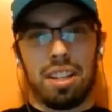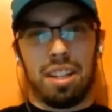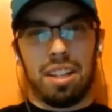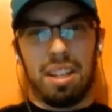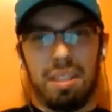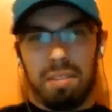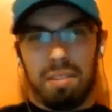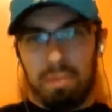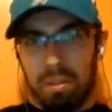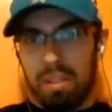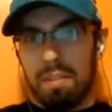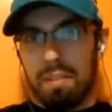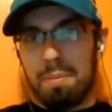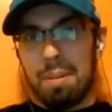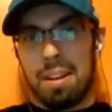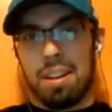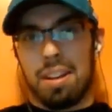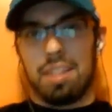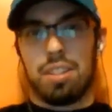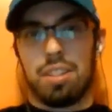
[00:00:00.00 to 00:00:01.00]
it would have
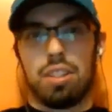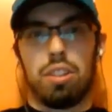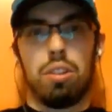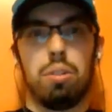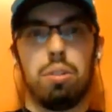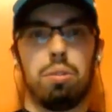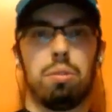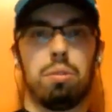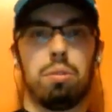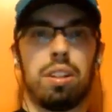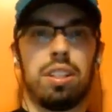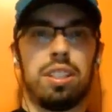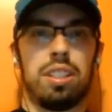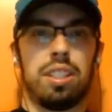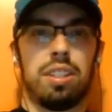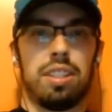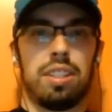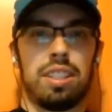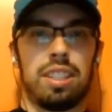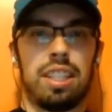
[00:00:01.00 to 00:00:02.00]
been a 2-1
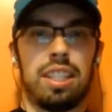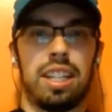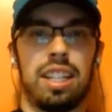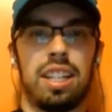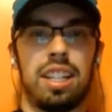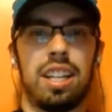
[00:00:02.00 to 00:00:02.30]
series lead,